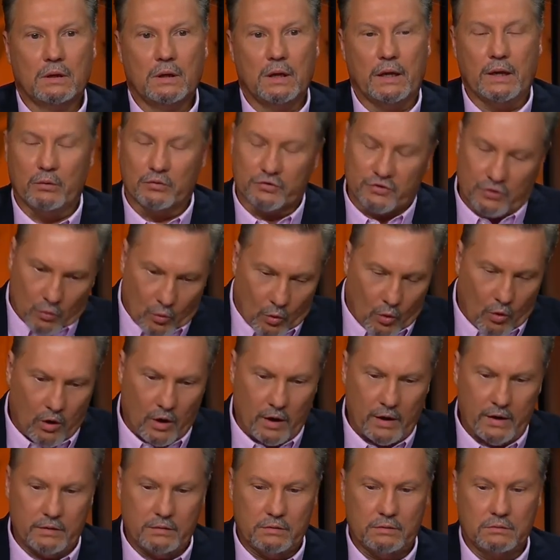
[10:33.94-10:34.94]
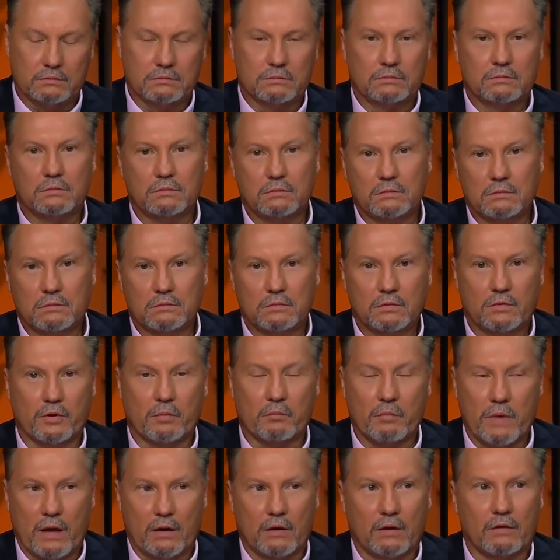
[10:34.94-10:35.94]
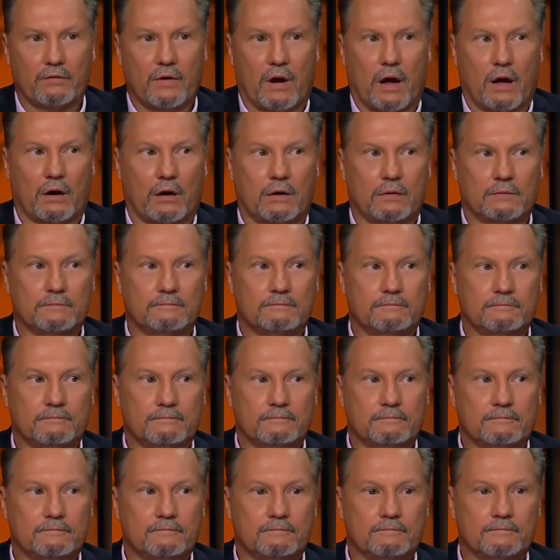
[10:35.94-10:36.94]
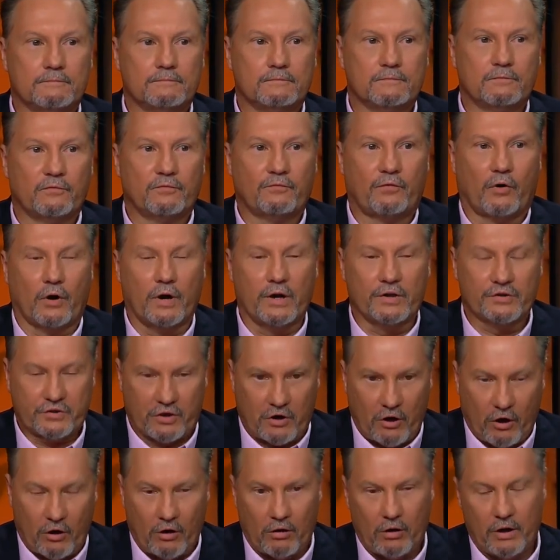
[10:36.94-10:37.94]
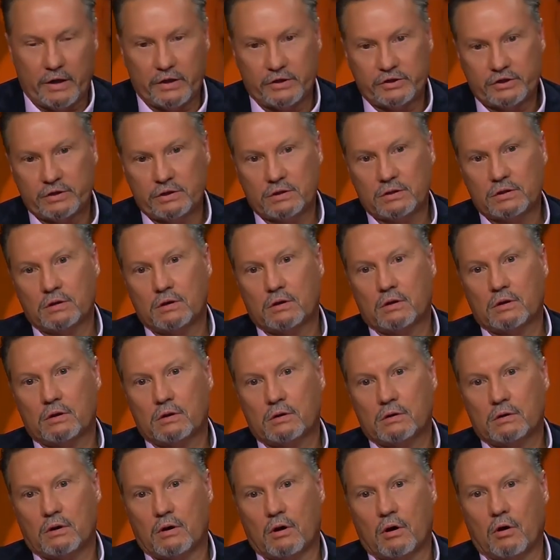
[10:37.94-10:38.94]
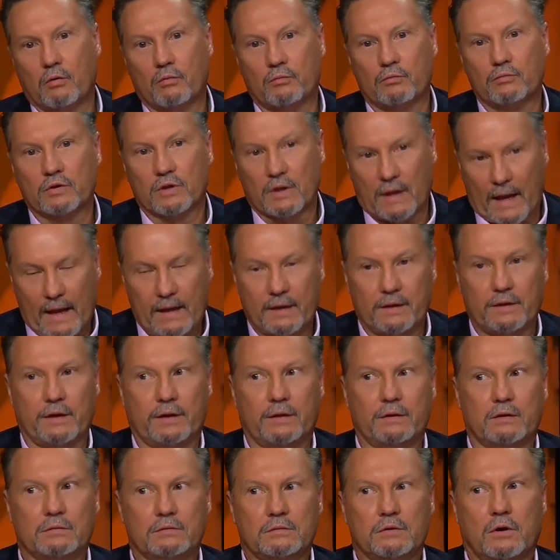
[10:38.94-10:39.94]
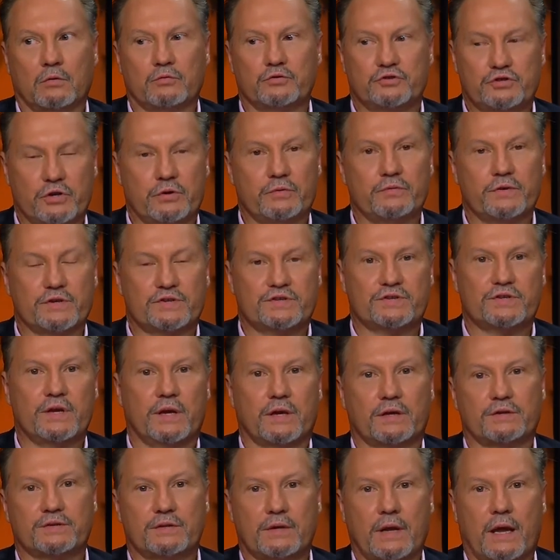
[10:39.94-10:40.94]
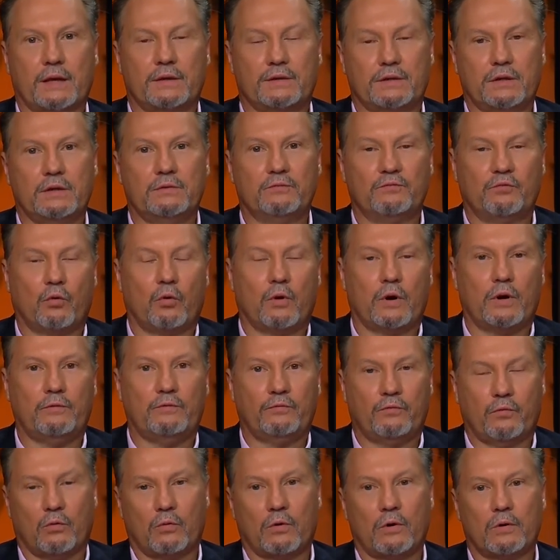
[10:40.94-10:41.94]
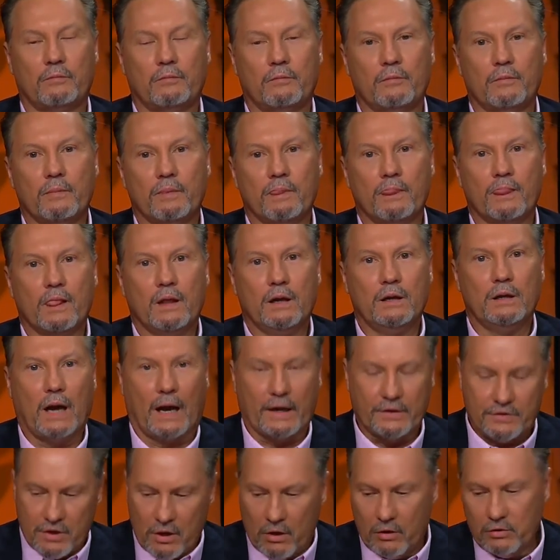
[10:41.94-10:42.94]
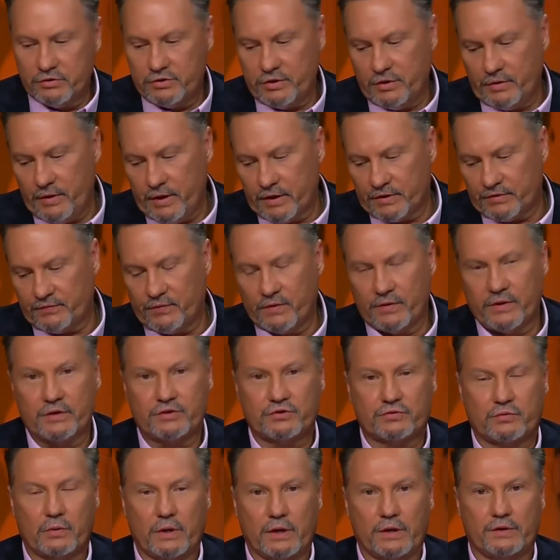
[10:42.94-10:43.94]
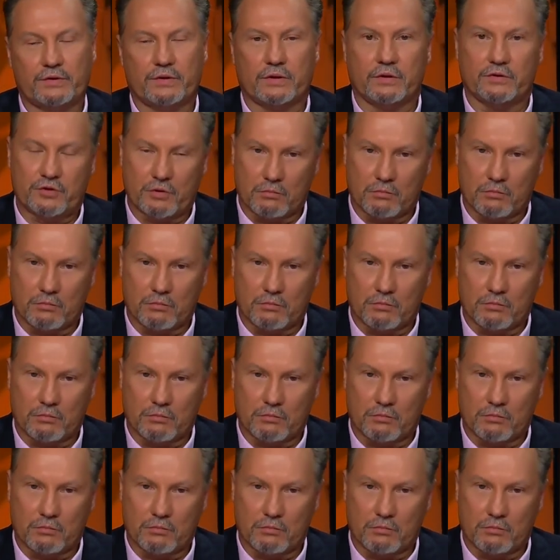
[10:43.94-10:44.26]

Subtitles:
He was awarded the Medal of Honor for his courage on landing on June the 6th, 1944. I told you this for this reason.